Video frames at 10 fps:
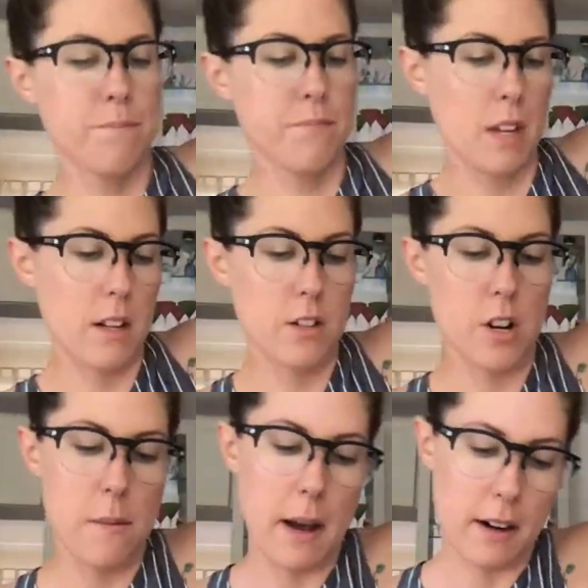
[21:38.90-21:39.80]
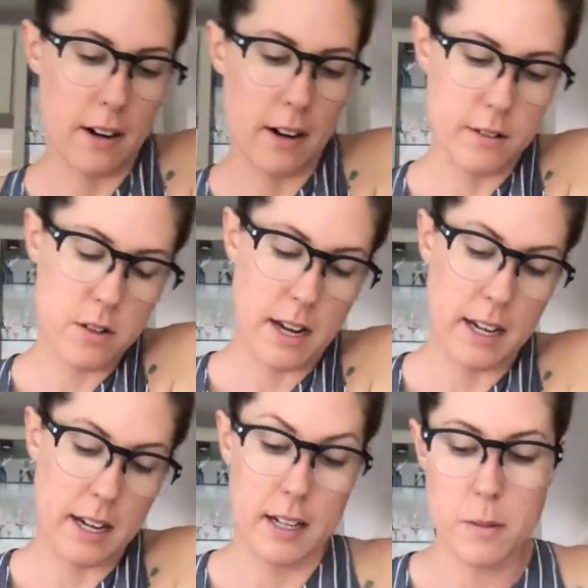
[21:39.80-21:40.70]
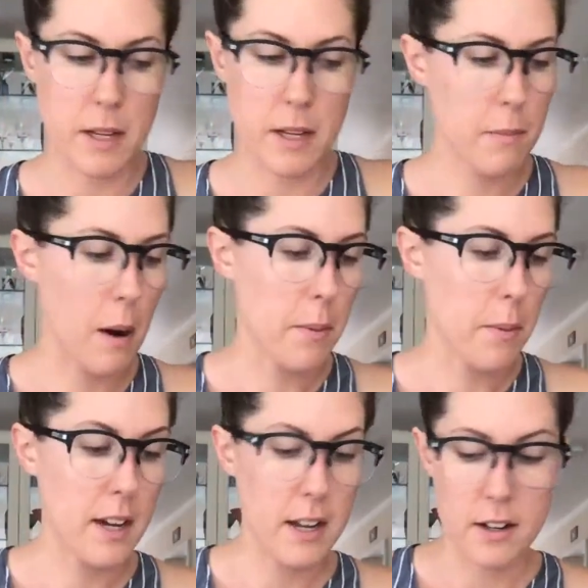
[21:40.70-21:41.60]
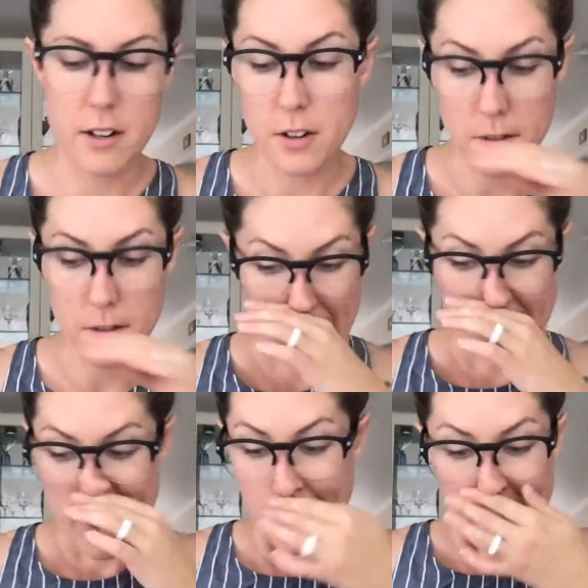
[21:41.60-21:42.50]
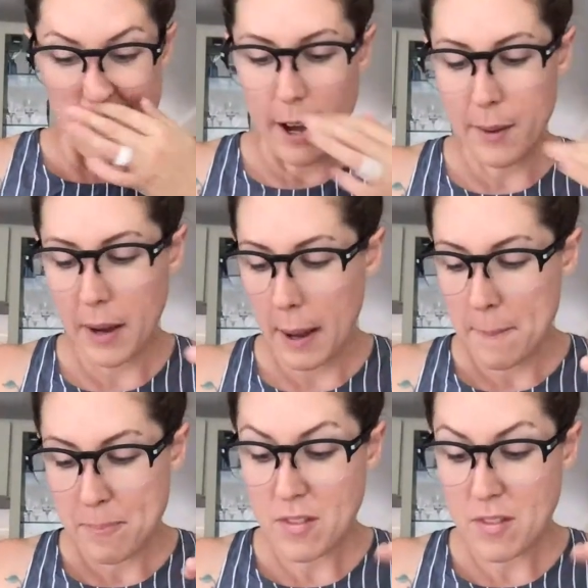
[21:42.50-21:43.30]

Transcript: I'll turn it back around so I can explain it properly. And you're okay.